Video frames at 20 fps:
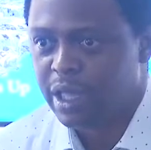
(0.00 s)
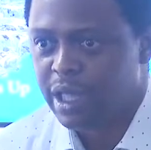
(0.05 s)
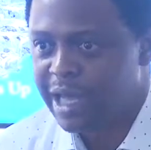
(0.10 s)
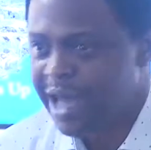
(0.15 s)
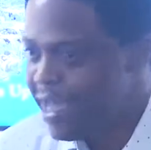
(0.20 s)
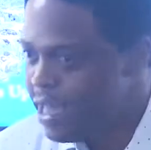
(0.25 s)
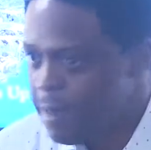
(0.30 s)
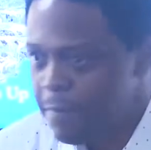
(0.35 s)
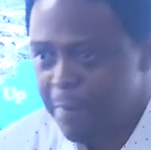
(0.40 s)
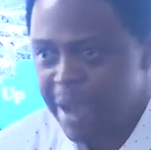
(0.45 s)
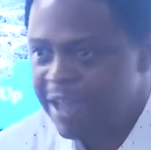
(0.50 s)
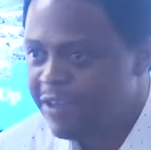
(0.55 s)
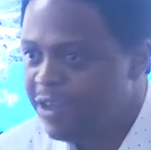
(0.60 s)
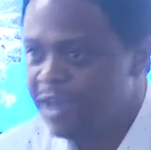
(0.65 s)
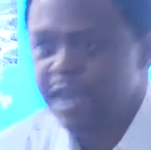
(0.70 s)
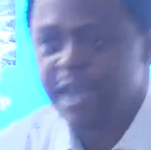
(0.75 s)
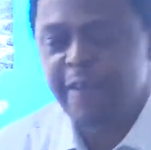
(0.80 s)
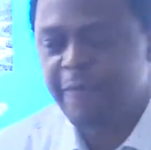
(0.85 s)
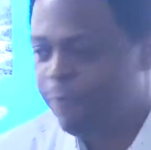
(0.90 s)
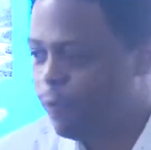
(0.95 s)
Can you
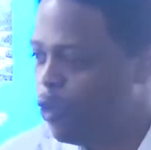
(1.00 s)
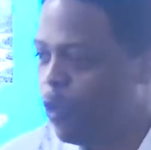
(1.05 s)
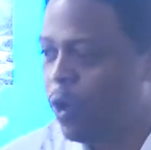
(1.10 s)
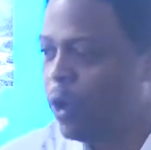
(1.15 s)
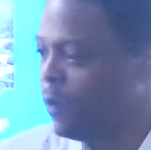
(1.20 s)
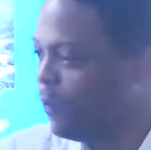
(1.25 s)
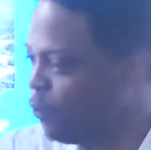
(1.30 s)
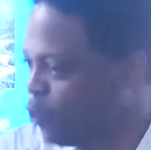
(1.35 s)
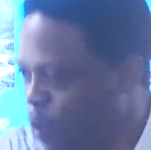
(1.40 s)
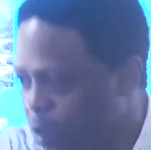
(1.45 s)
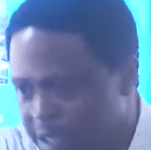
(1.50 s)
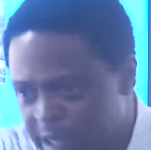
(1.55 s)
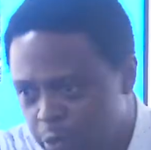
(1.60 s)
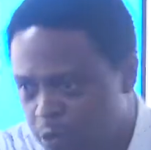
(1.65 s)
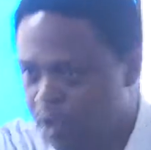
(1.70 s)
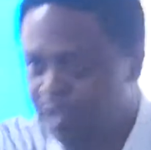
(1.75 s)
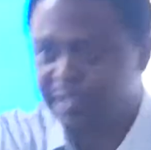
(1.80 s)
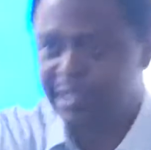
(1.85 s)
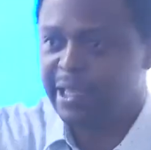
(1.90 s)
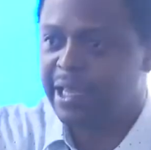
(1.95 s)
imagine if Toki
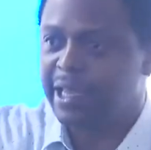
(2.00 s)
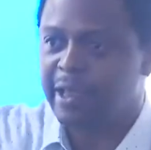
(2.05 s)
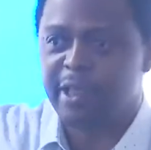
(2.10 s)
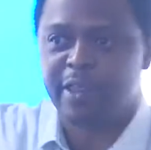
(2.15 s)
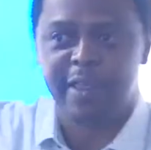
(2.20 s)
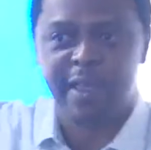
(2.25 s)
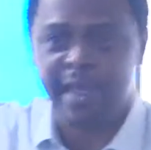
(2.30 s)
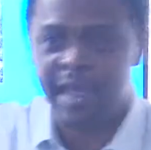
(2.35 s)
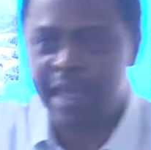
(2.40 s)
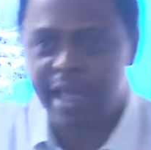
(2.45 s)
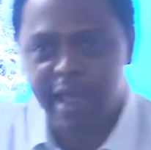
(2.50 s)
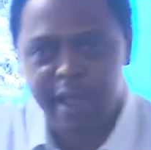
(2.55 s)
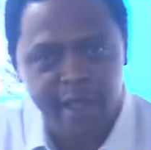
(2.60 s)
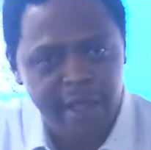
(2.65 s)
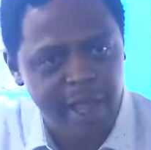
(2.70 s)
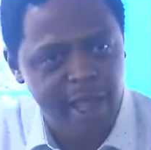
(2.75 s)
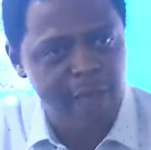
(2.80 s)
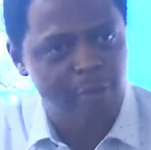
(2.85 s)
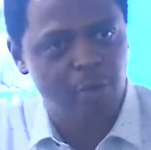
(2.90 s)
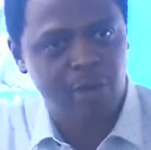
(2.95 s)
was
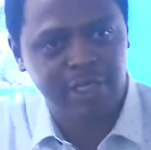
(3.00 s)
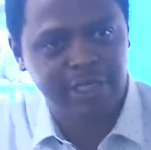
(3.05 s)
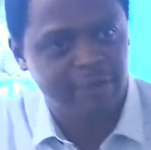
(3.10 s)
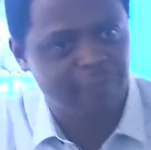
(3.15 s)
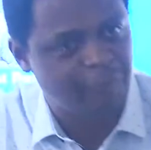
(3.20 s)
a